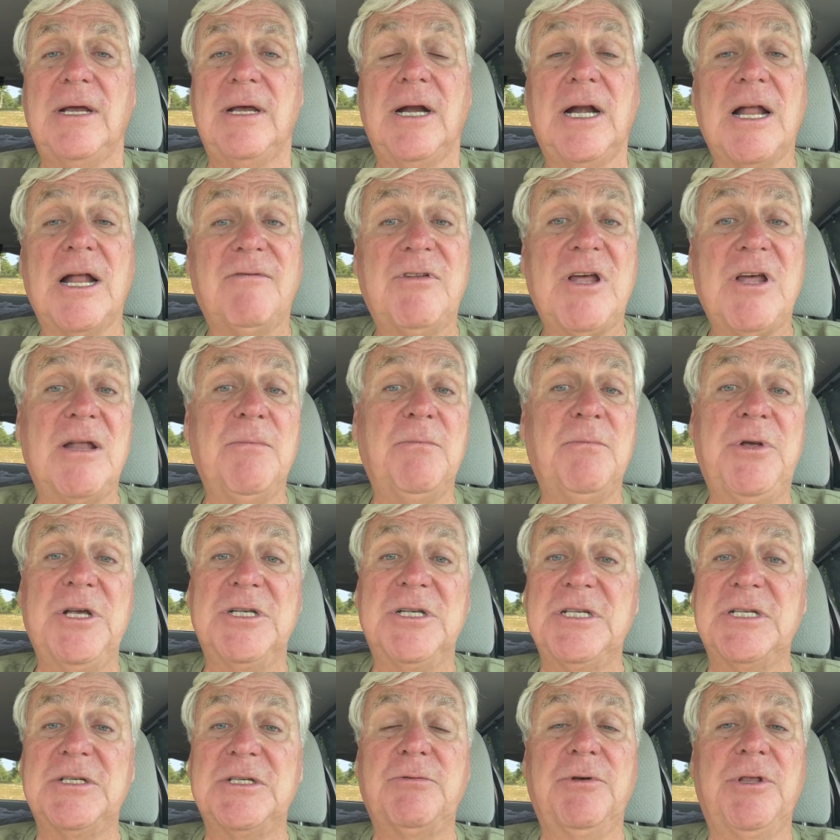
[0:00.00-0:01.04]
And I've done
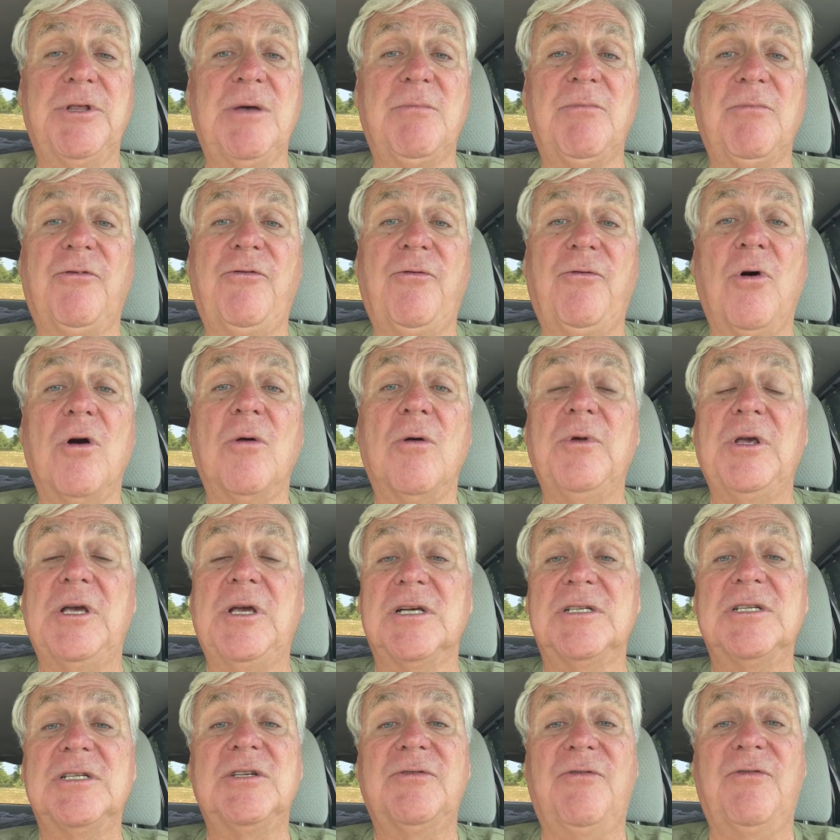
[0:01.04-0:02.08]
business with him before
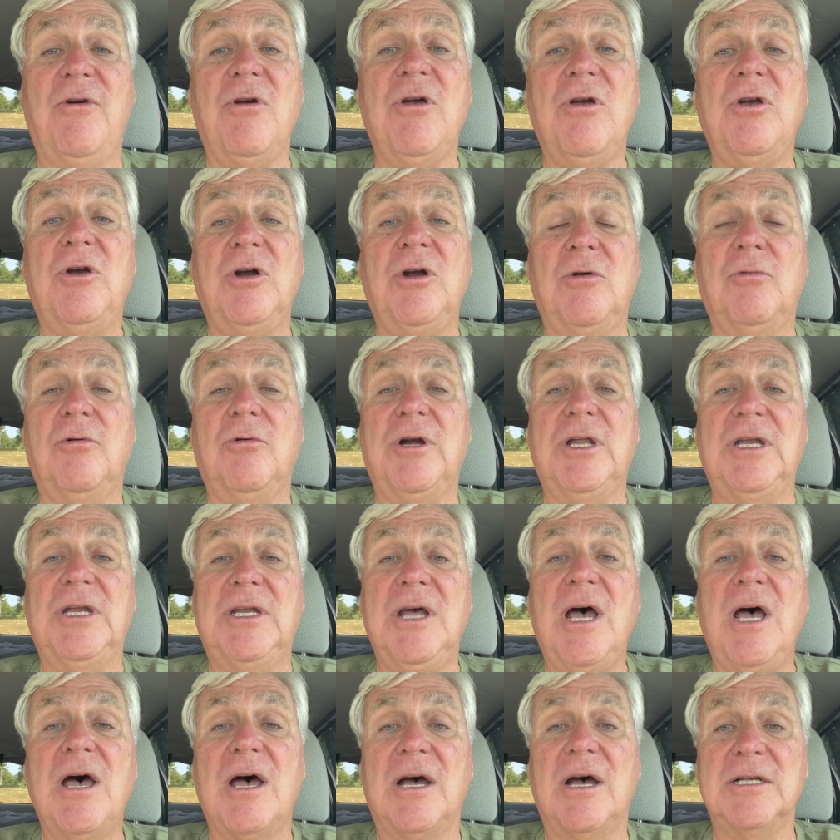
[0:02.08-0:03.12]
because he's very good at what he
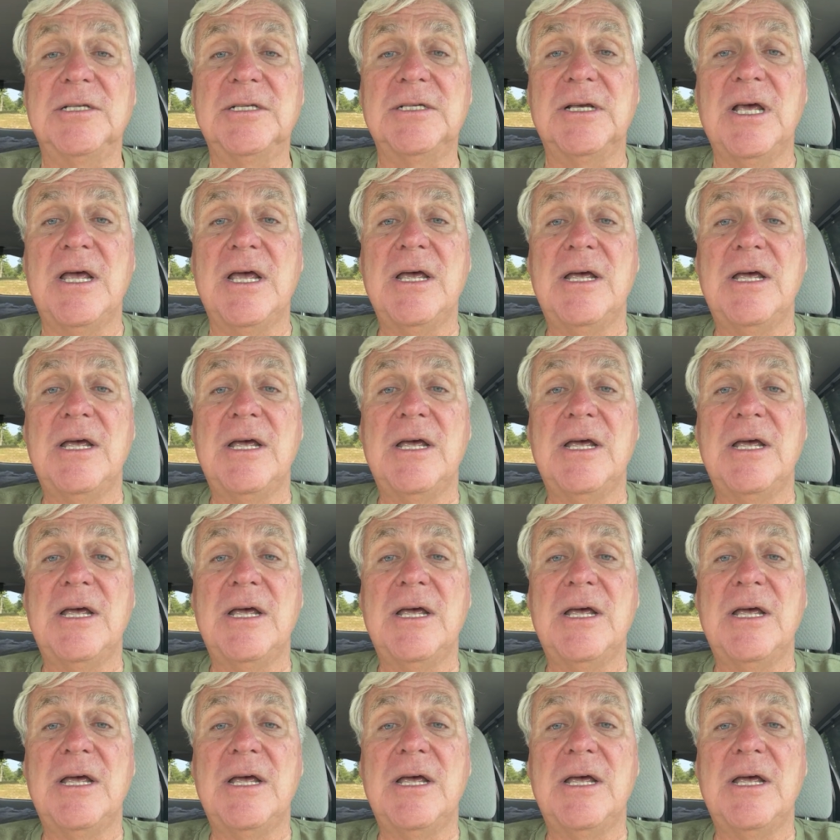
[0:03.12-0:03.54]
does.